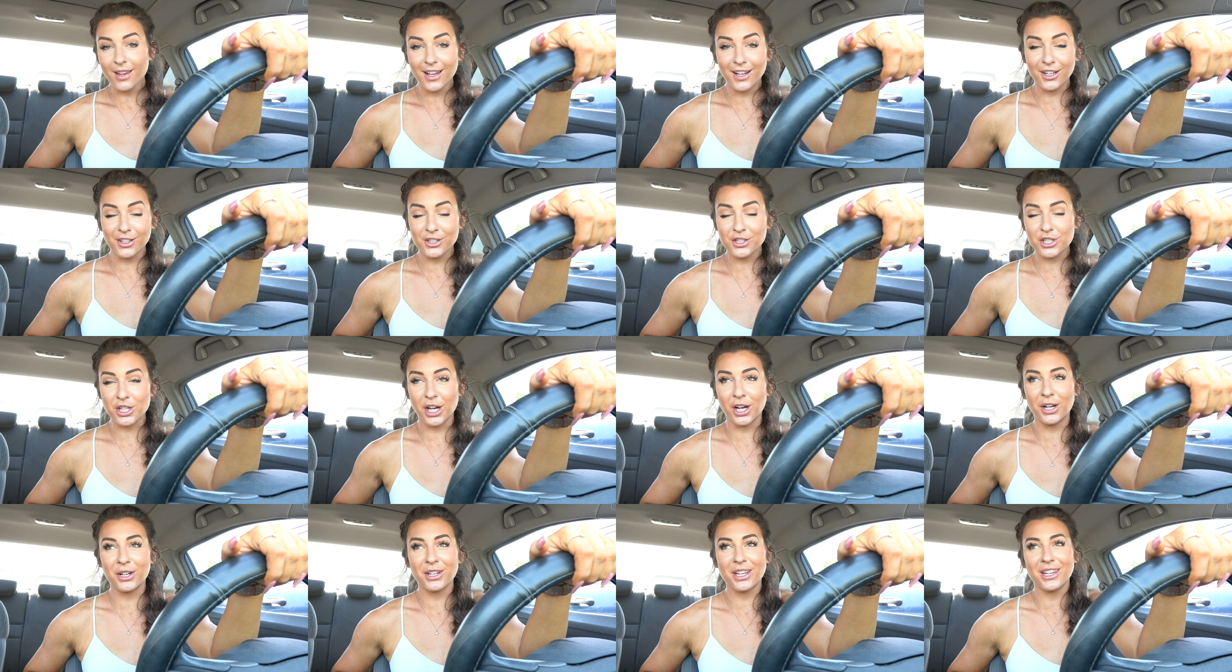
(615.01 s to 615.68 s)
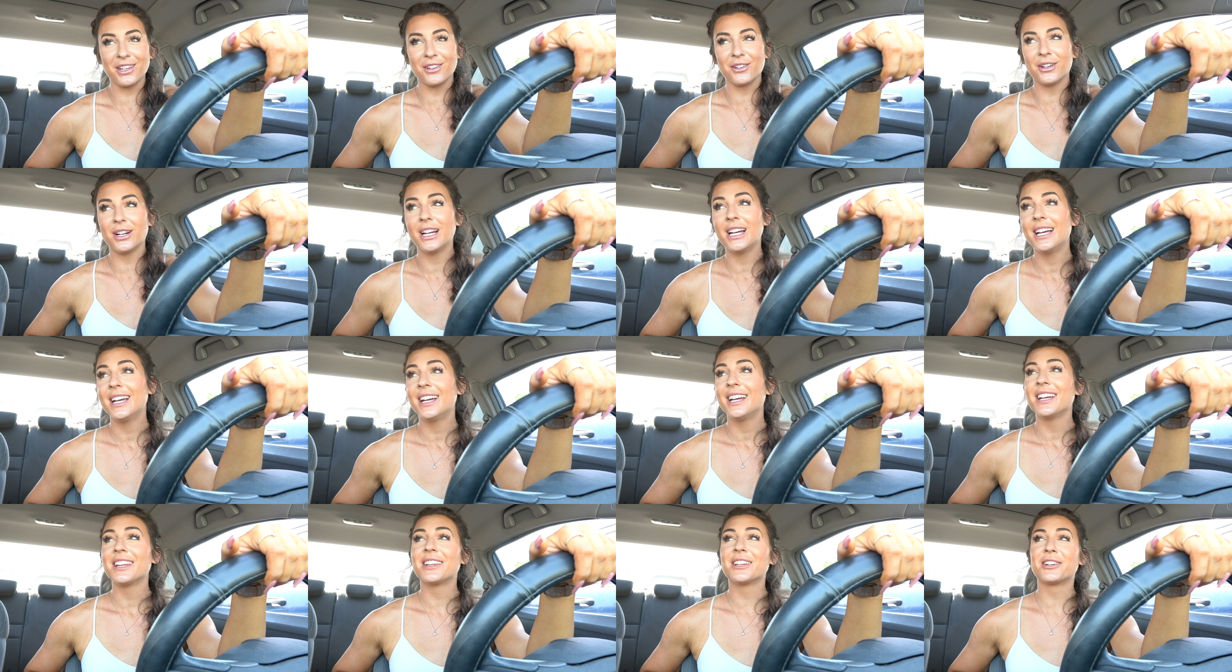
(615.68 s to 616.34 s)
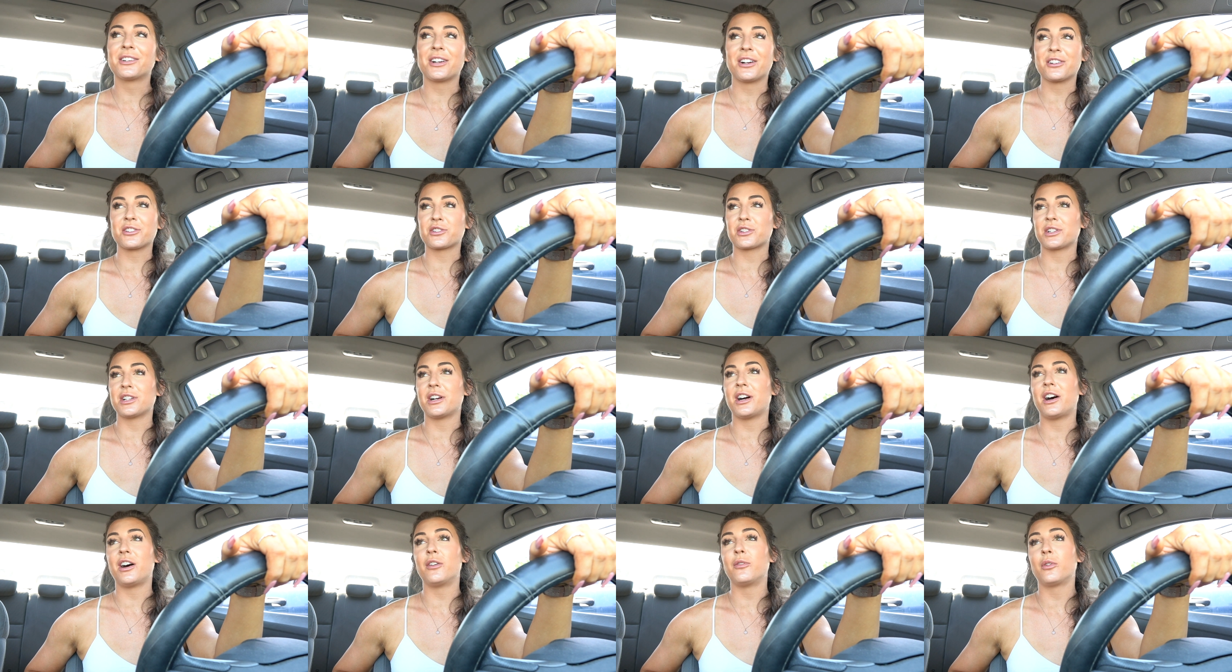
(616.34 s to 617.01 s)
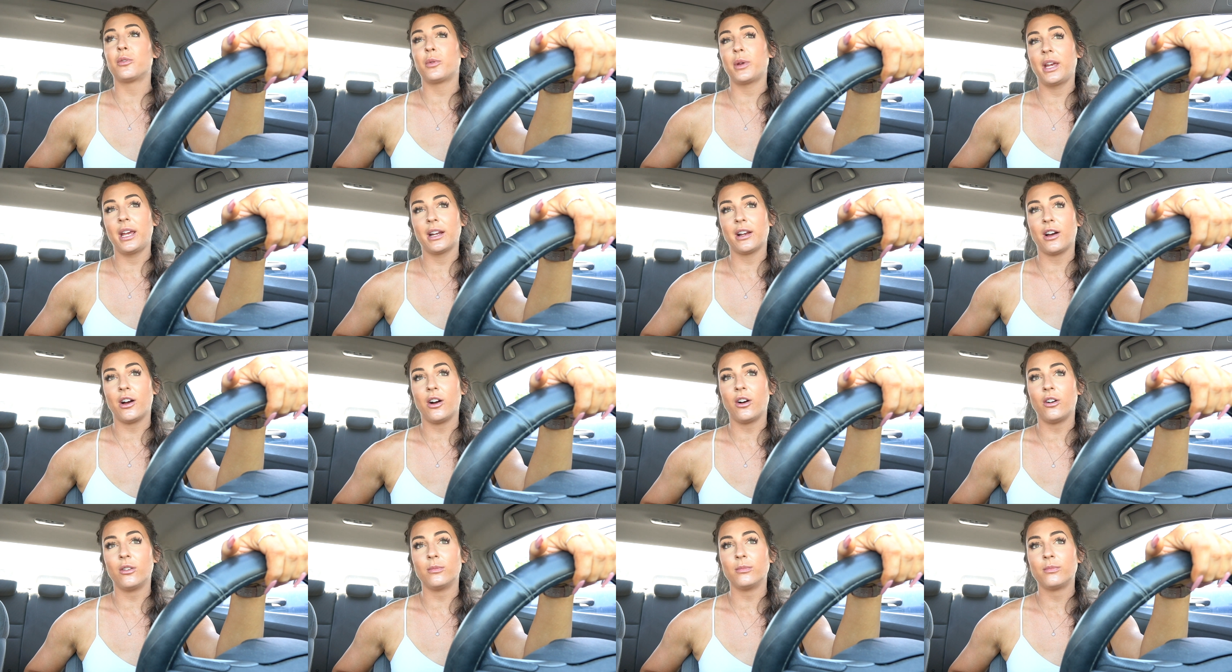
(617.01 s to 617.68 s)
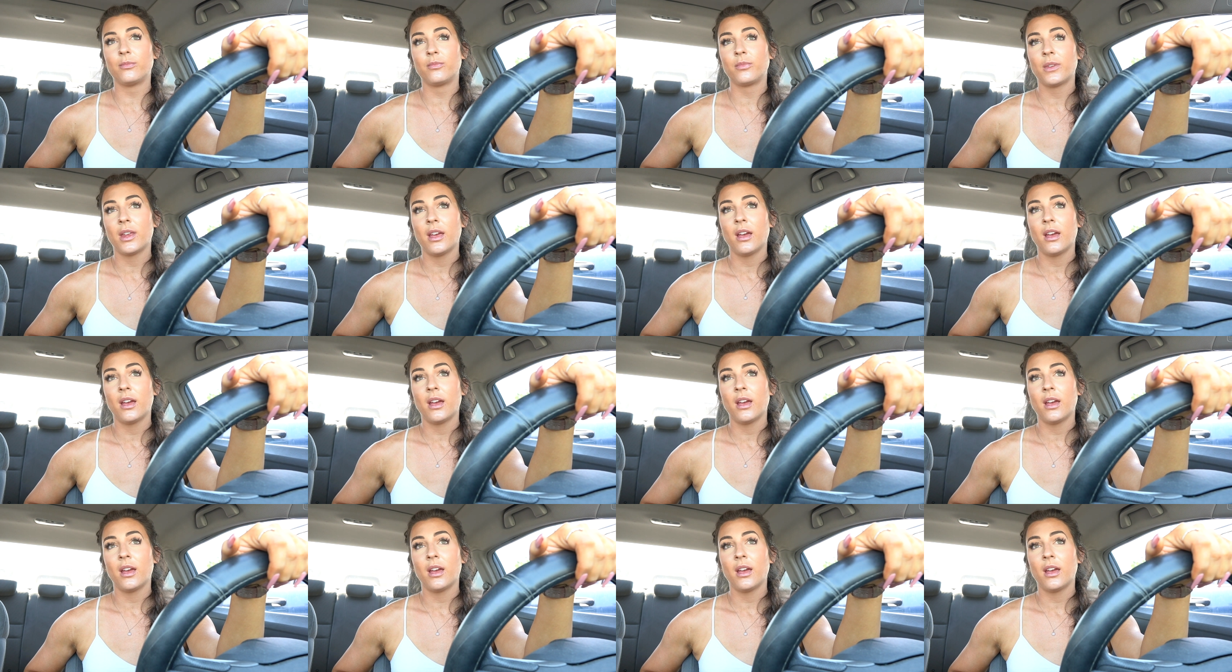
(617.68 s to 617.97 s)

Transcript: I'll show you the grocery haul when we get home.